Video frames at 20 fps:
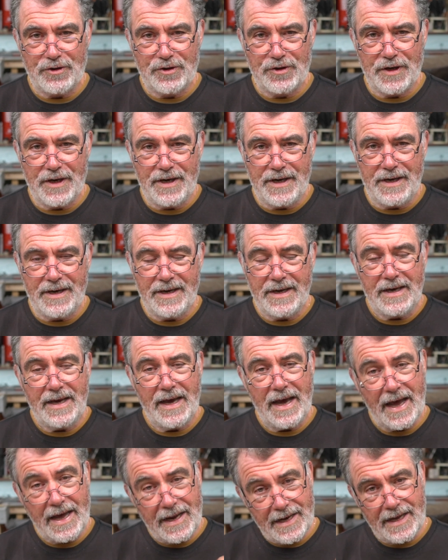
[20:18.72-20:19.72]
see,
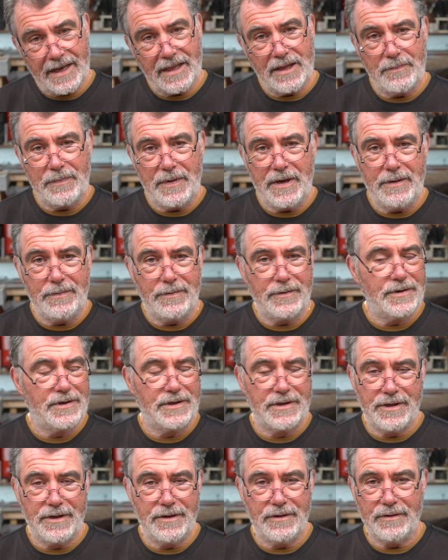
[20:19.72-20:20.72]
and other people's
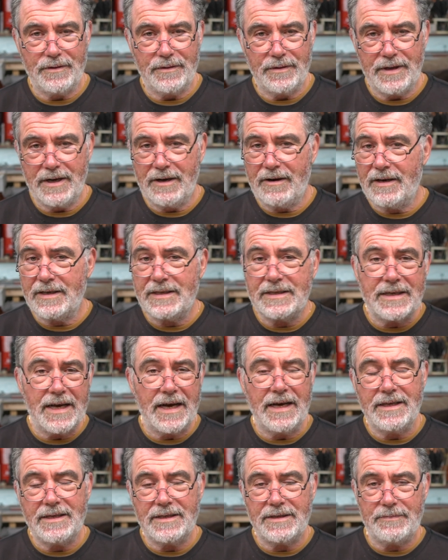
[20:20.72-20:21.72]
too. There are
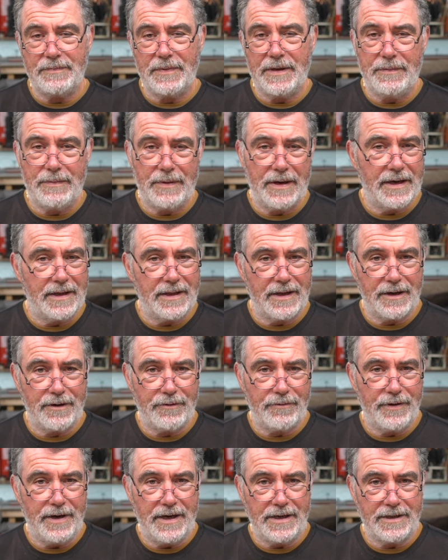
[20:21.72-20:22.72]
tons of people out there
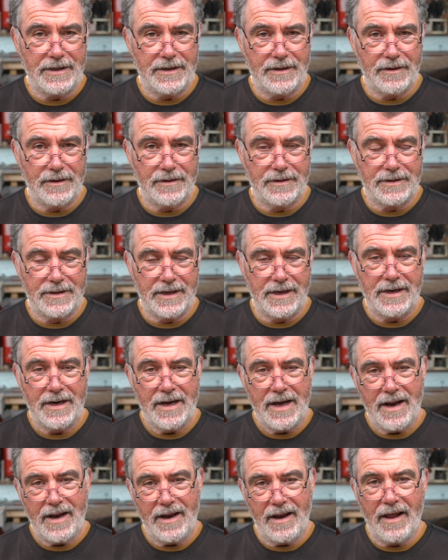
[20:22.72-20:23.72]
creating content.
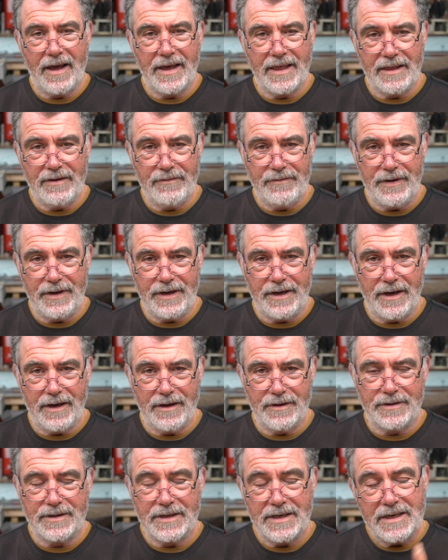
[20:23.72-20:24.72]
Like the
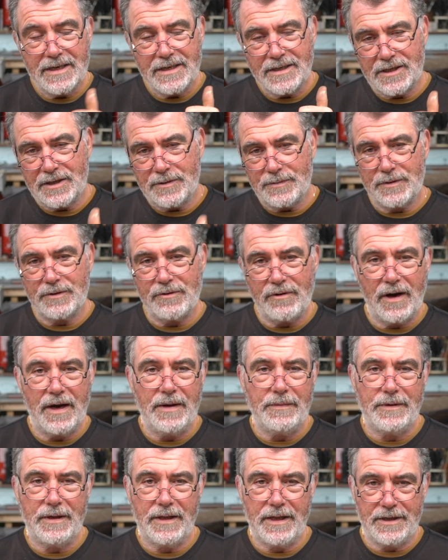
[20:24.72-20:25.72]
videos,
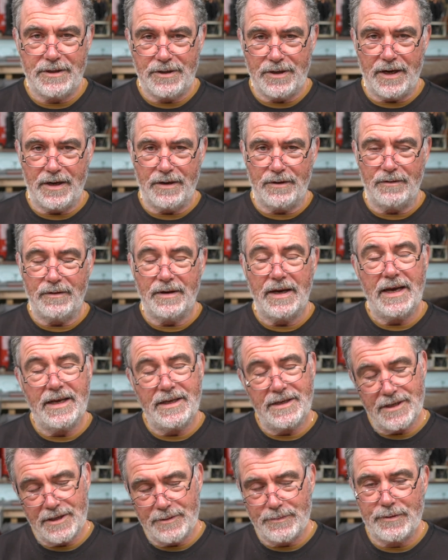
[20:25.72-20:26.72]
subscribe to their channel,
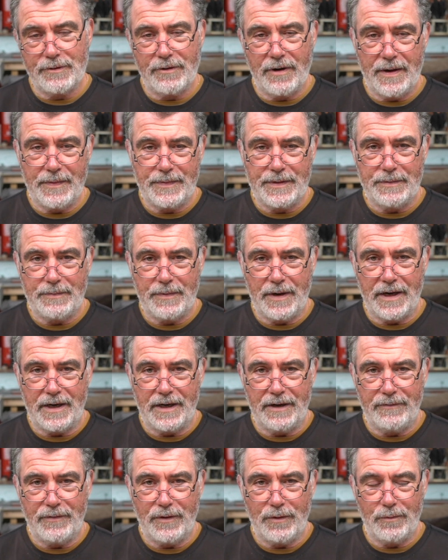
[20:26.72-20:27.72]
and subscribe to mine
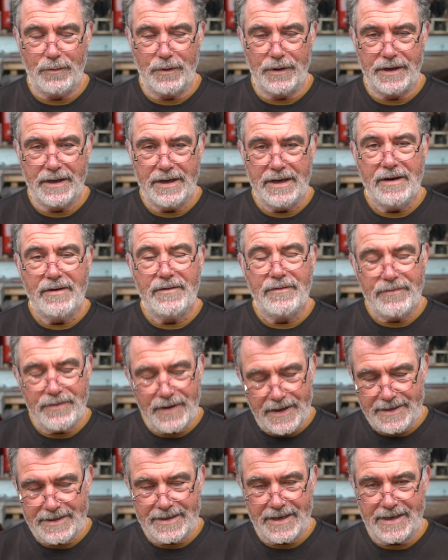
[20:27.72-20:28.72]
if you would.
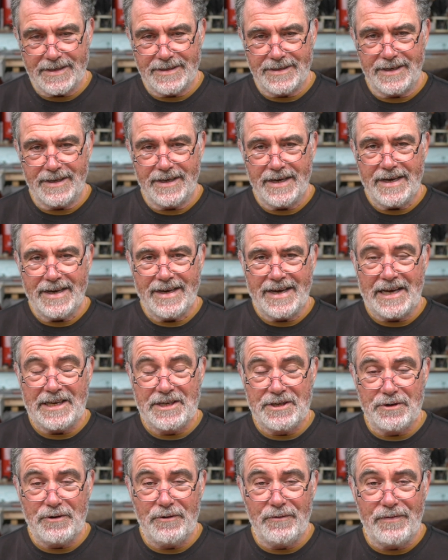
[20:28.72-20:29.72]
Fantastic.
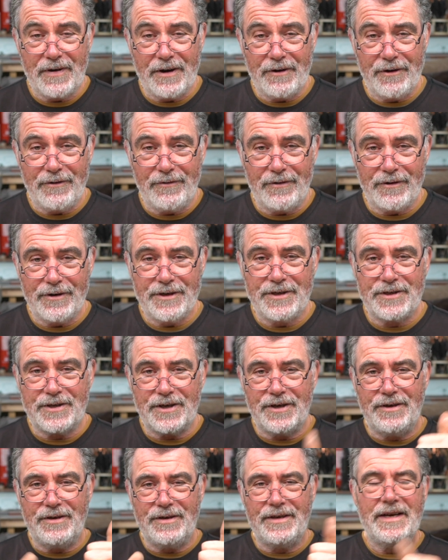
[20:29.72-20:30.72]
Catch you all very, very
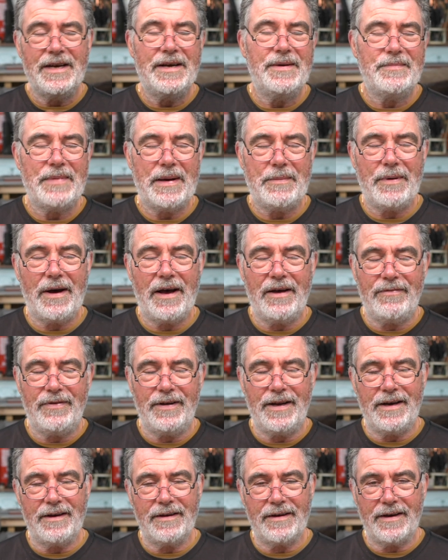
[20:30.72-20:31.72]
soon. Bye-bye for
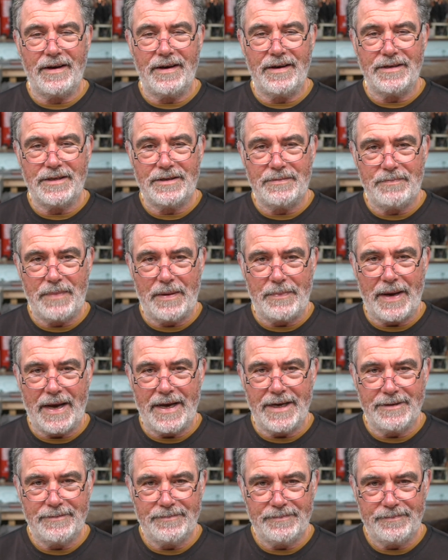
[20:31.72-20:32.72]
now, guys.
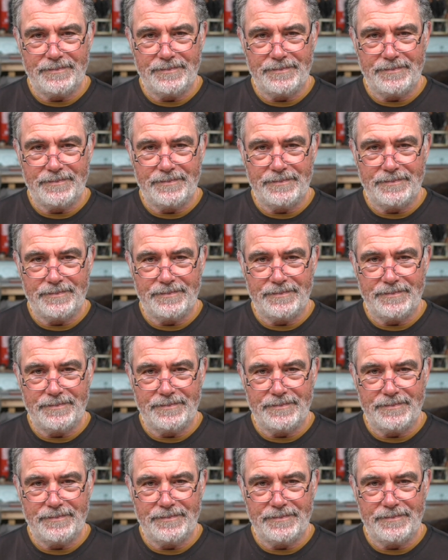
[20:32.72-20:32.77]
Bye-bye.